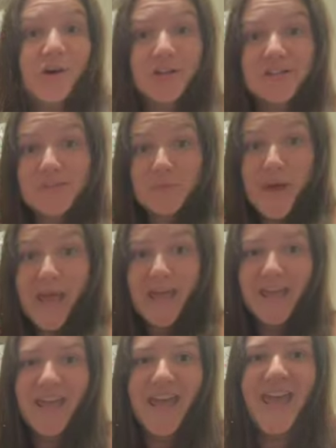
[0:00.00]
its way.
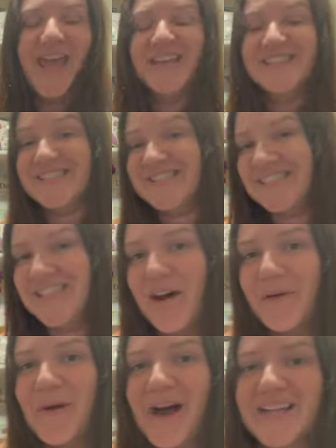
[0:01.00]
So
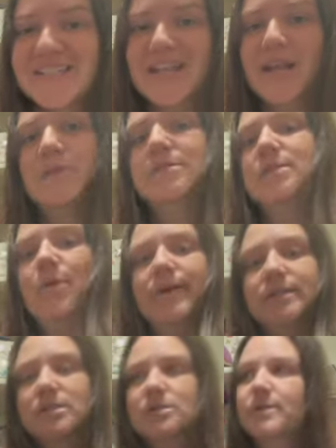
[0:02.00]
I said I was going
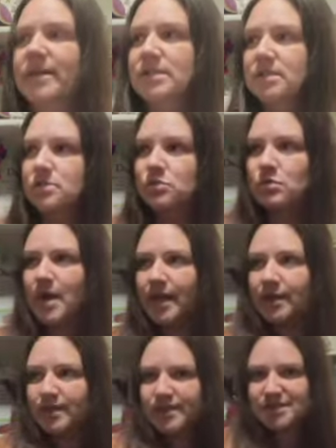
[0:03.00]
to do a
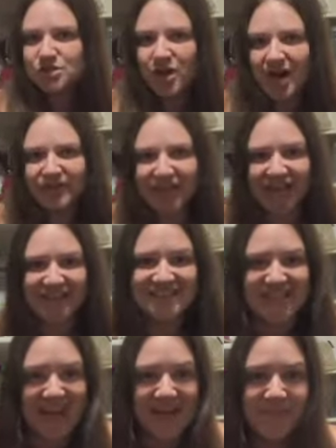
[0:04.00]
sweater
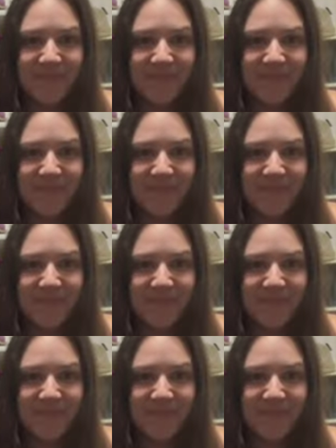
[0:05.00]
extravaganza.